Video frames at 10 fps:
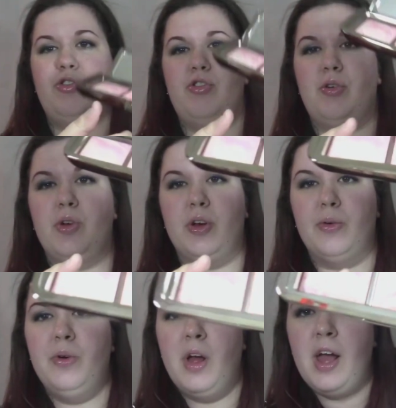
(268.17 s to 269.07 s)
to show you,
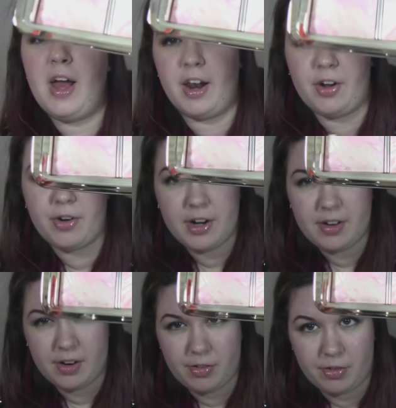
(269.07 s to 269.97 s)
and I already
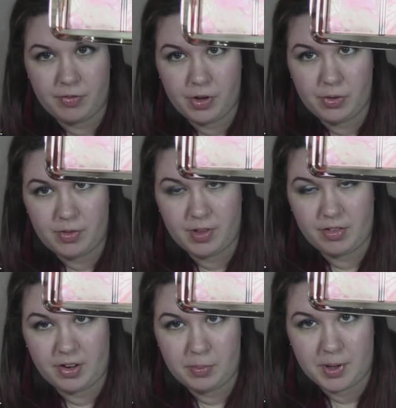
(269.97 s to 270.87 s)
did a review of
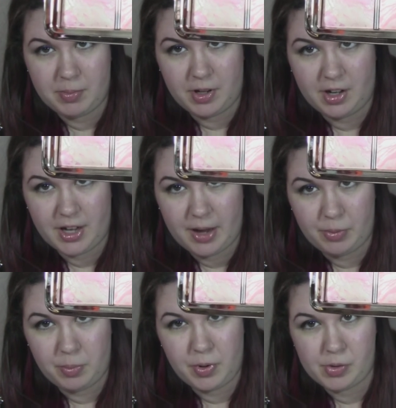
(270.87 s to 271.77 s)
this on my blog. I
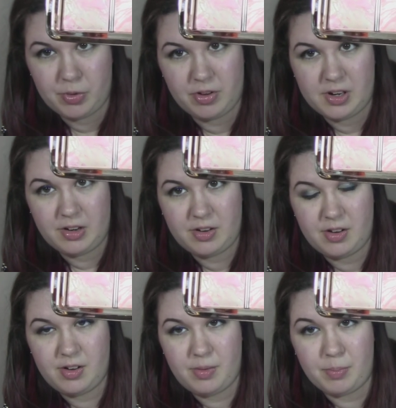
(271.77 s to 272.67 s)
will post
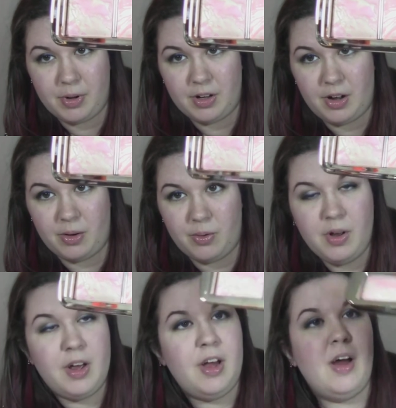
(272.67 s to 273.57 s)
it below.
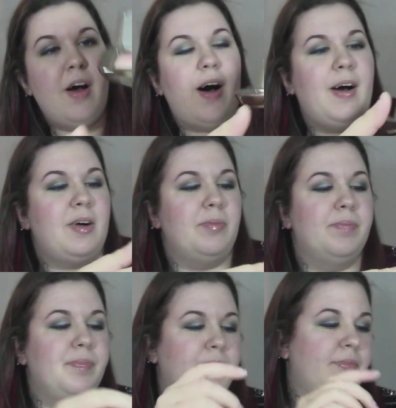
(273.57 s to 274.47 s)

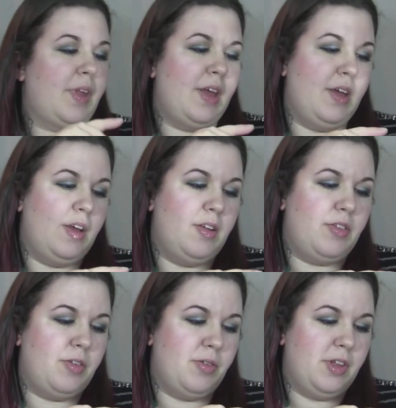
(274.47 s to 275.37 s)
Um...
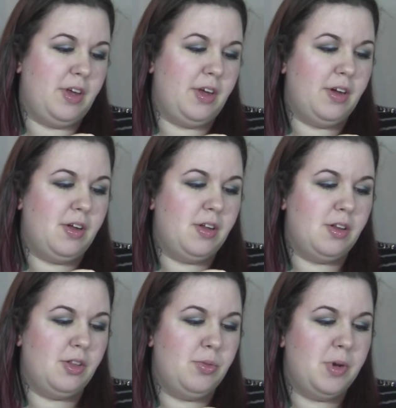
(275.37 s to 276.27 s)
So the
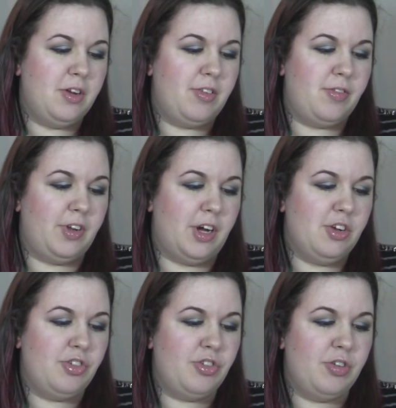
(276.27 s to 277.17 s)
Luminous
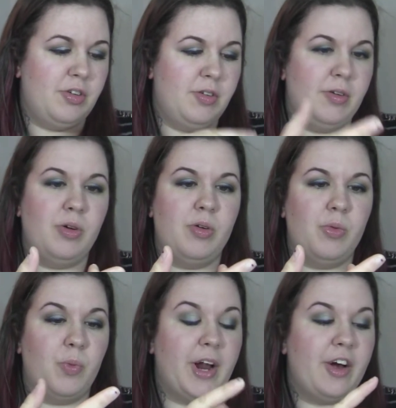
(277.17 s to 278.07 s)
Flush,
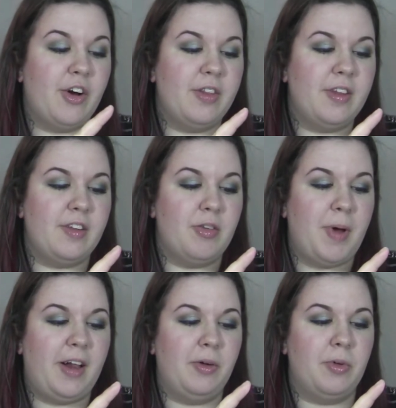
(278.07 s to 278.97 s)
when I heard that this
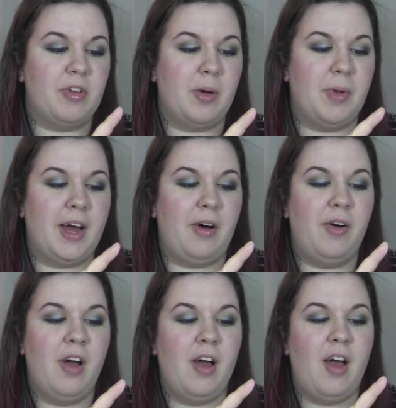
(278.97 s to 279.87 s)
palette was coming
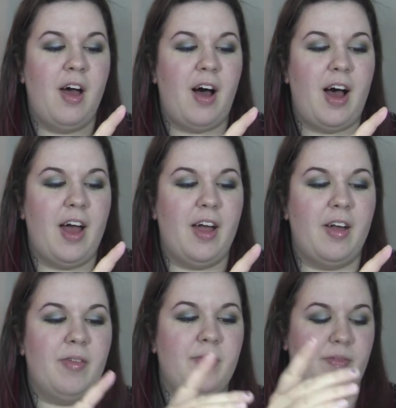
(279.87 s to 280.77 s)
out,
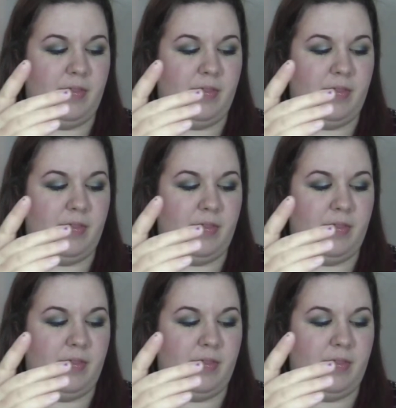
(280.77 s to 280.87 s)
I